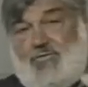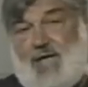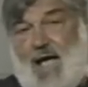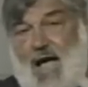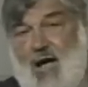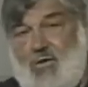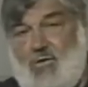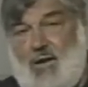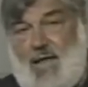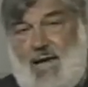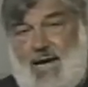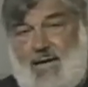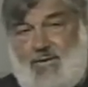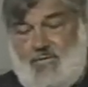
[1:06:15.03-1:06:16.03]
is
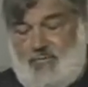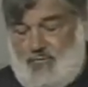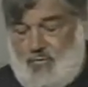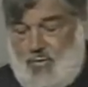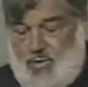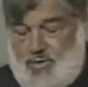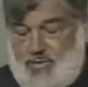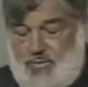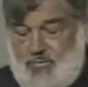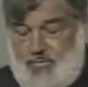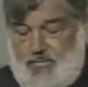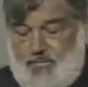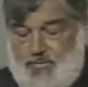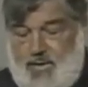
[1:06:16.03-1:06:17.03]
outlined for
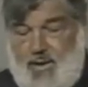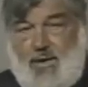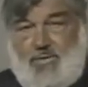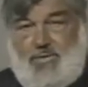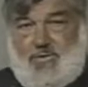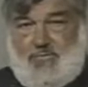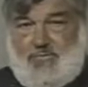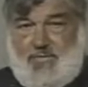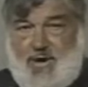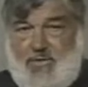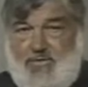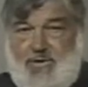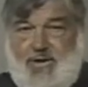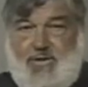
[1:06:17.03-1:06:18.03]
you the
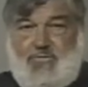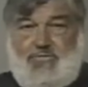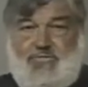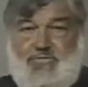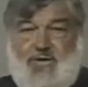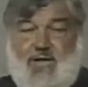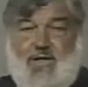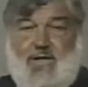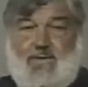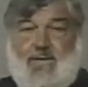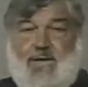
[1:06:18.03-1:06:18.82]
various